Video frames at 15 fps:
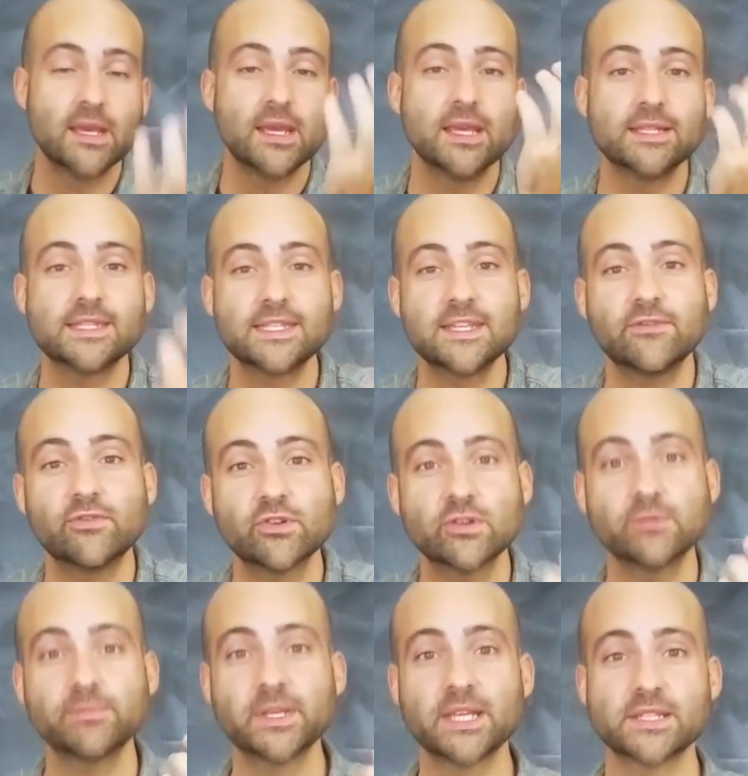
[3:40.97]
It's
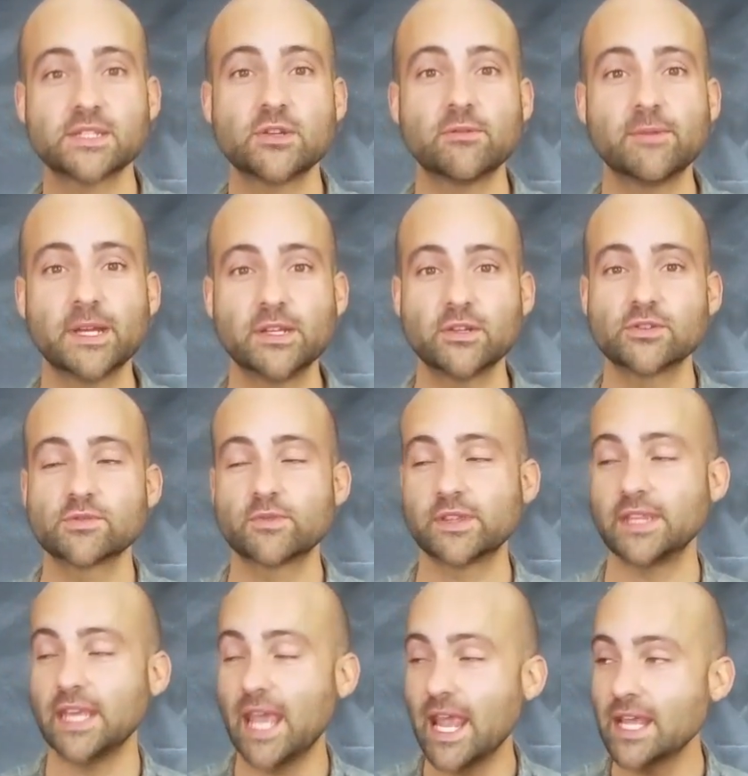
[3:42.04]
difficult because nobody knows what
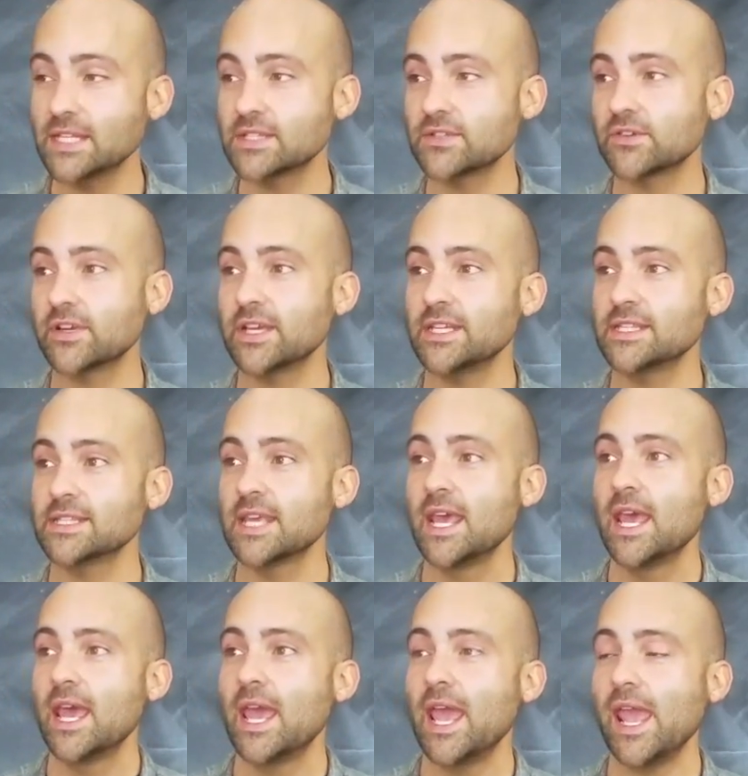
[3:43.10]
the answer is,
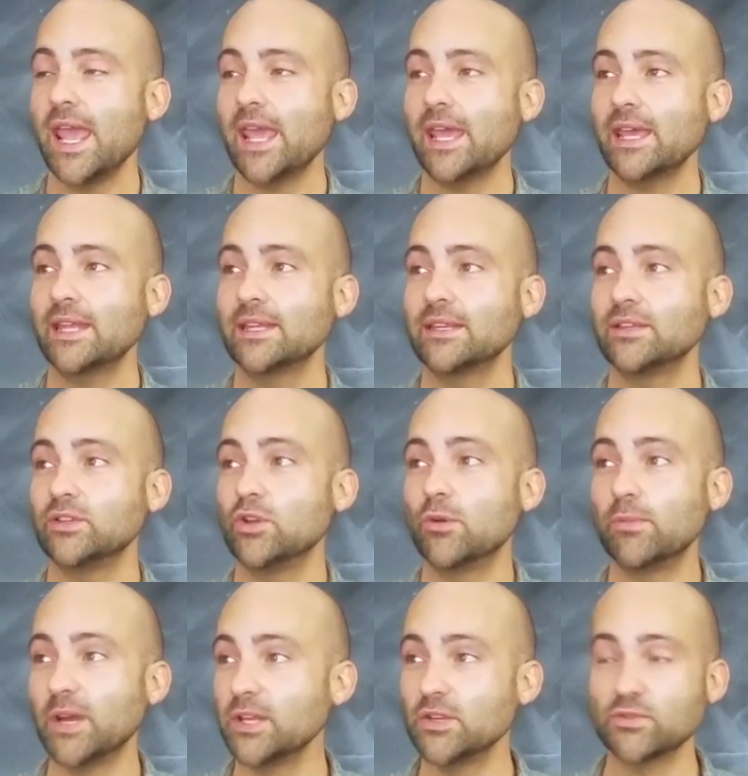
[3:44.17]
and
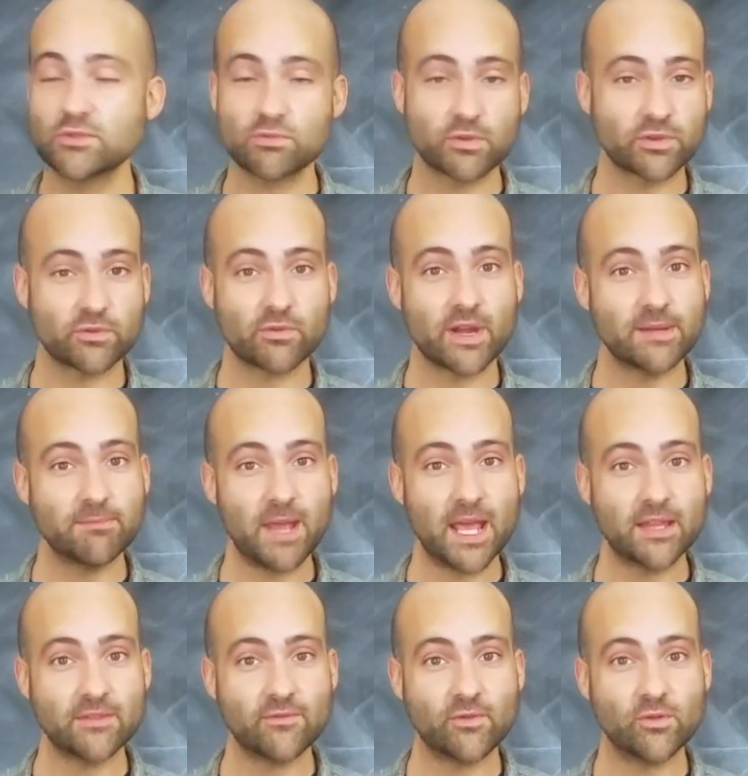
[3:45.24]
nobody knows what the right
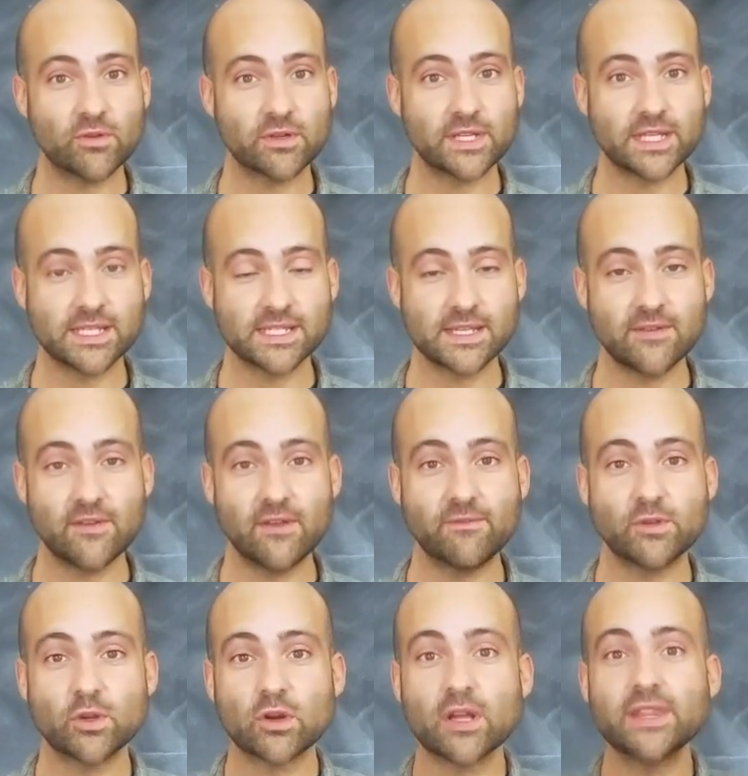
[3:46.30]
path forward is. If
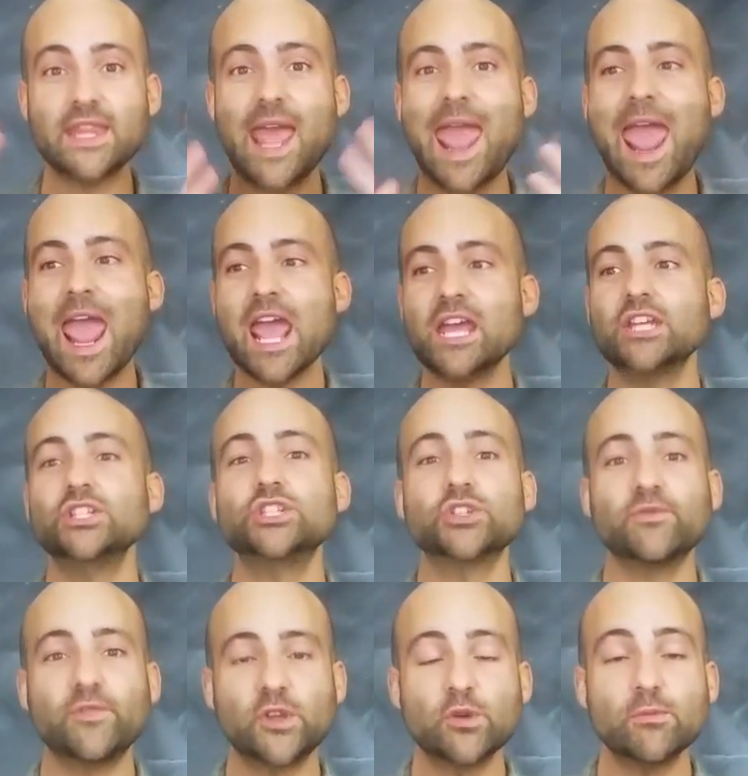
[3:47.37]
you're on the edge
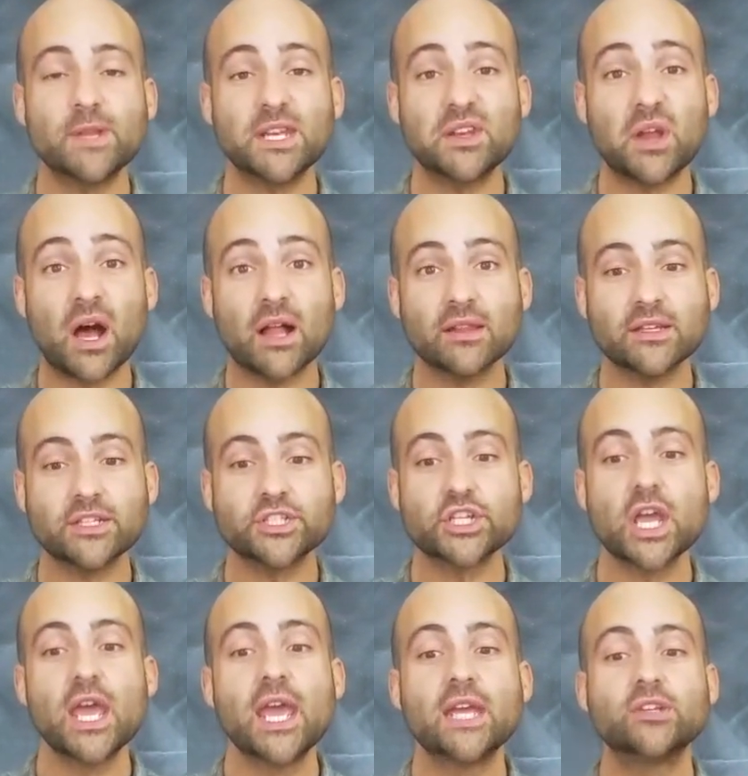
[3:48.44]
of human knowledge
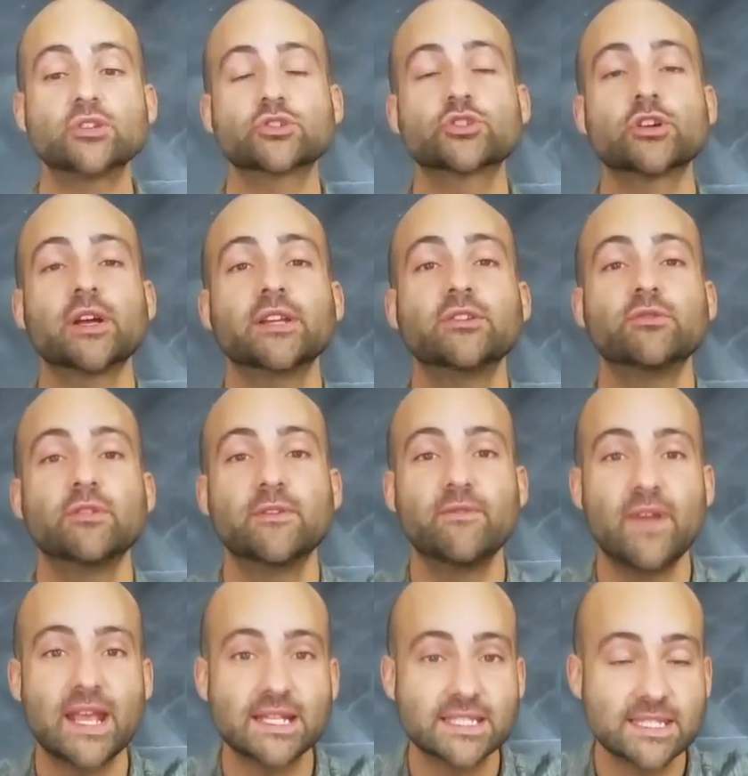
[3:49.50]
and you're trying to
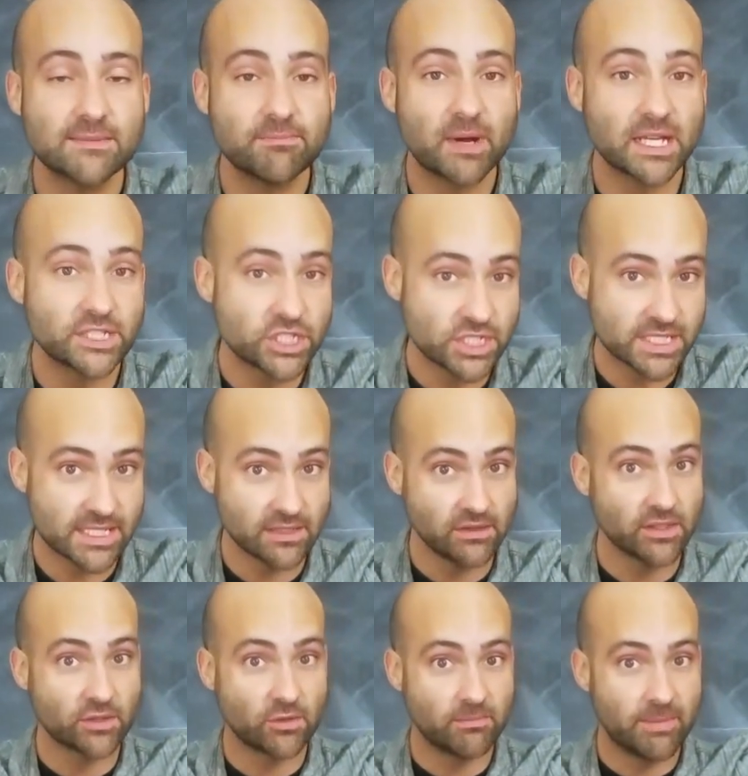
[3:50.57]
advance it by just a
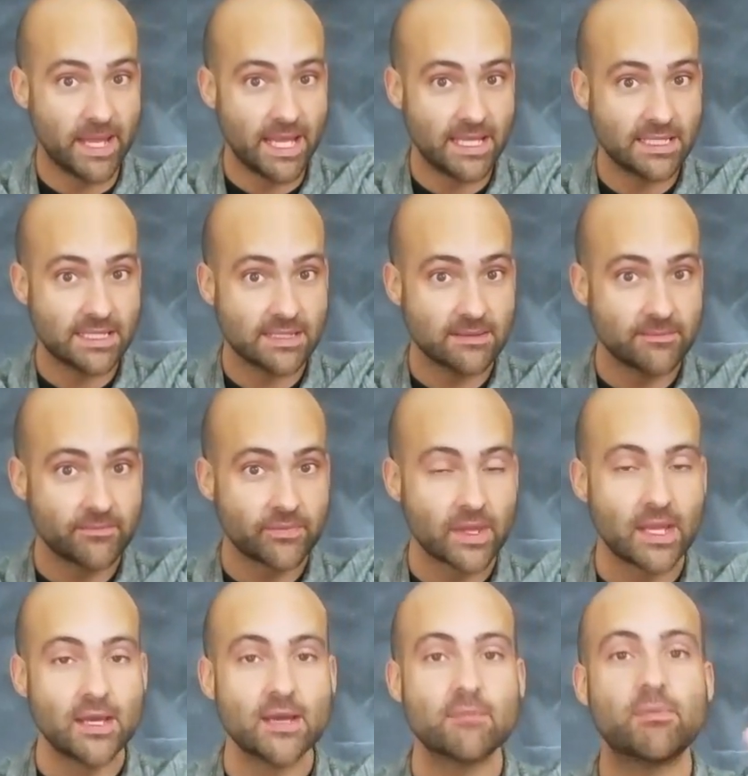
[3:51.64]
little bit,
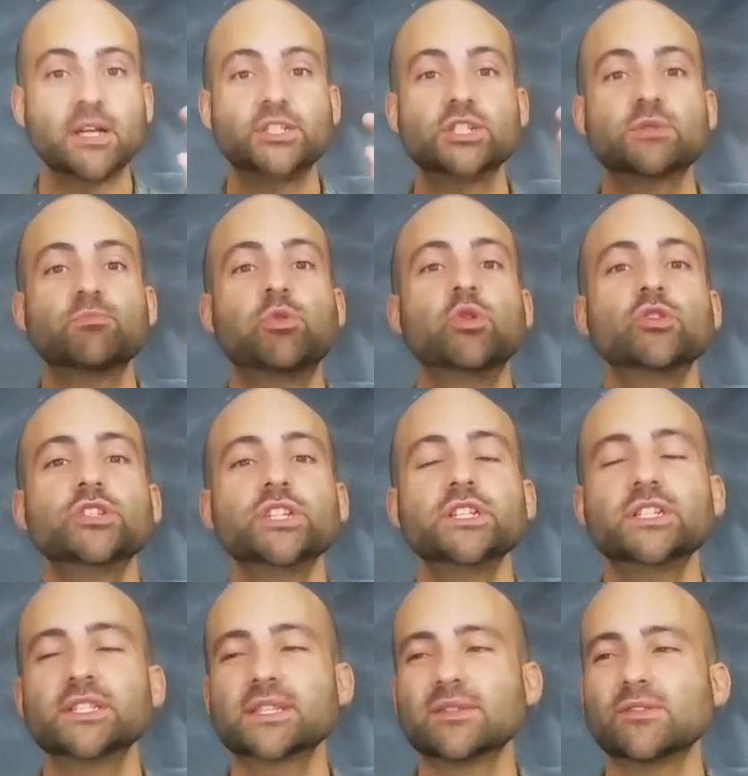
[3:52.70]
by just pushing
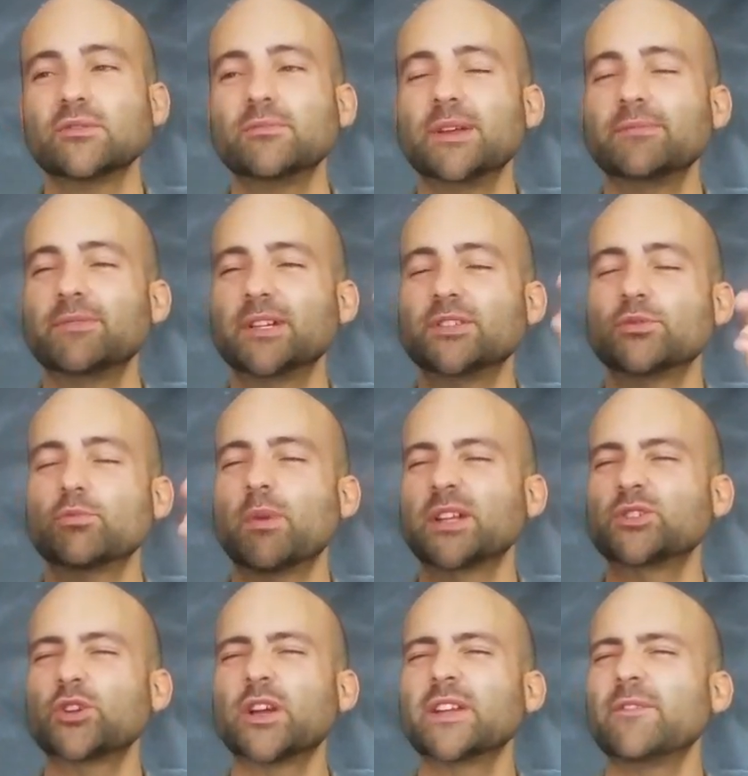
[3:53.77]
just a little bit, by, by
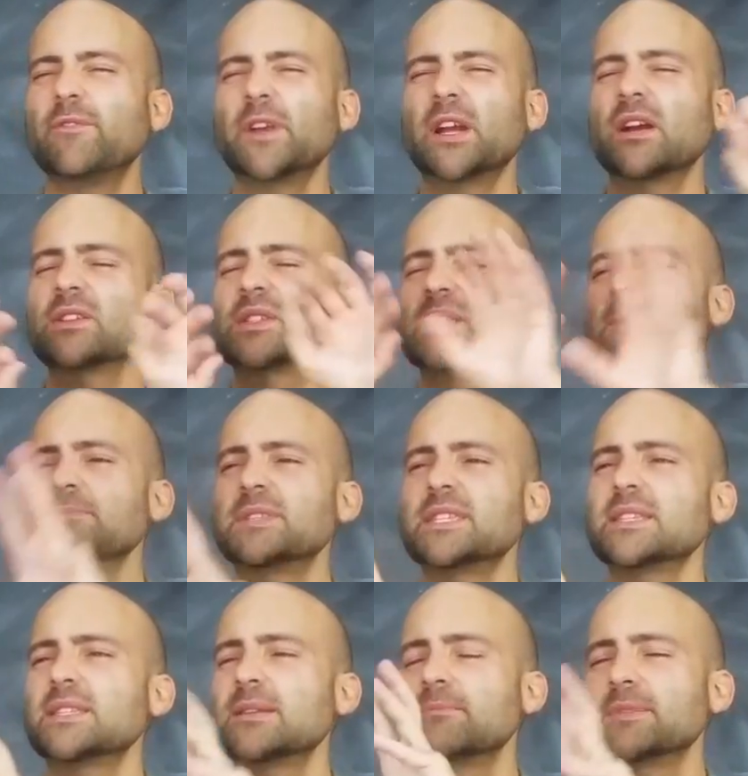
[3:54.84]
trying to figure out some
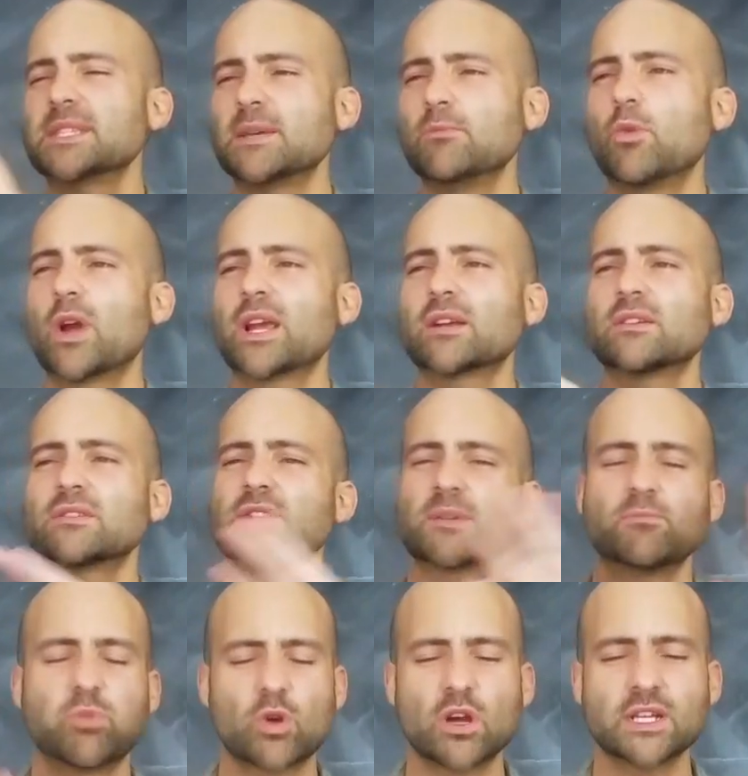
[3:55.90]
system somewhere,
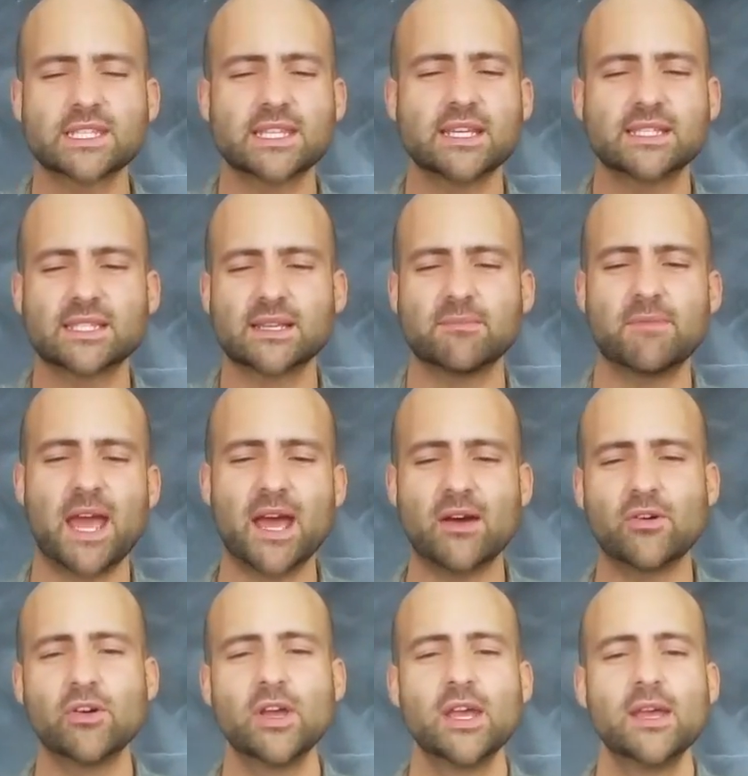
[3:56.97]
some process somehow,